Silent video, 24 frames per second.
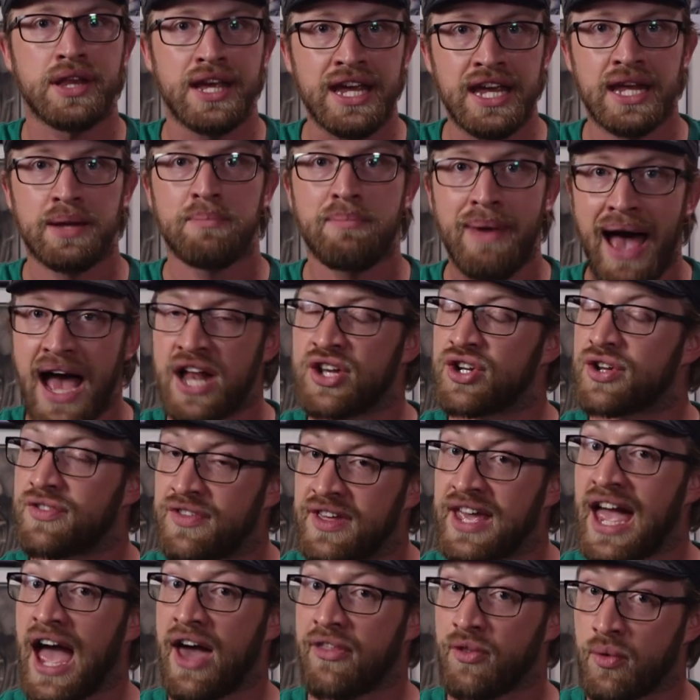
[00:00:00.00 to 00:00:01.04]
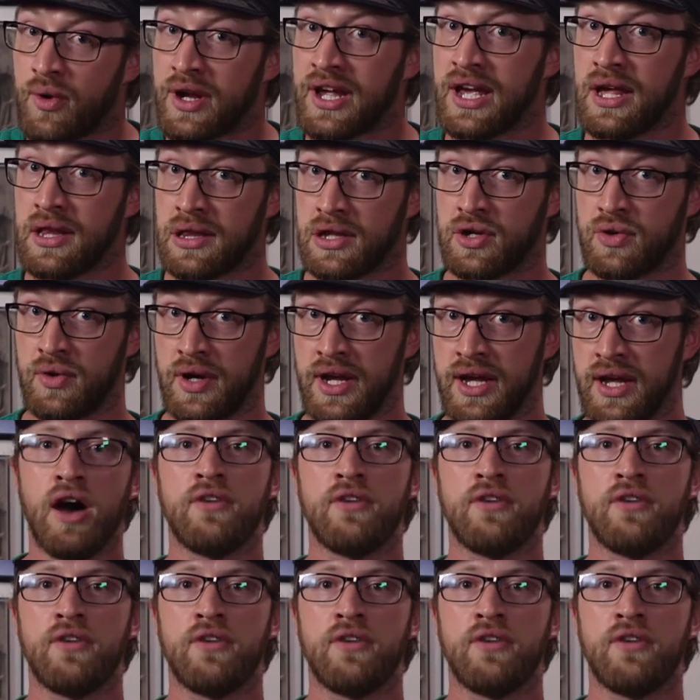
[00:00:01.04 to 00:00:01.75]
in Magic the Gathering history,